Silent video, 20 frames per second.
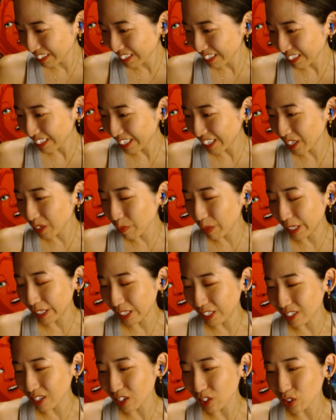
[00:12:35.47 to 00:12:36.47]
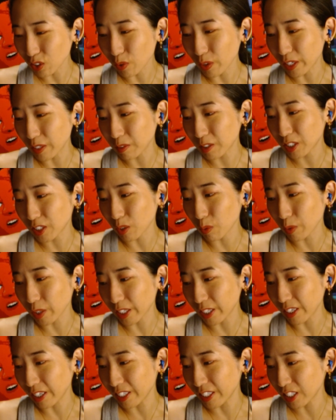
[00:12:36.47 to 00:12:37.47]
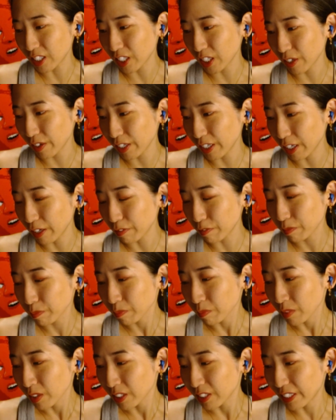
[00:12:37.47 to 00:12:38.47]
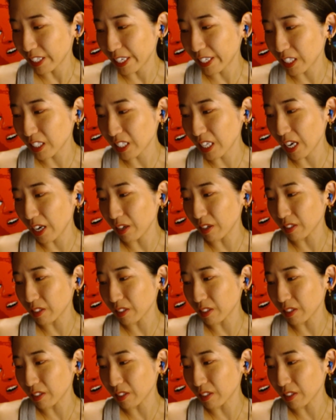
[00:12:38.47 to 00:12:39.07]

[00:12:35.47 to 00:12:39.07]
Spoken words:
Edenway is also still working on his theory of Dan is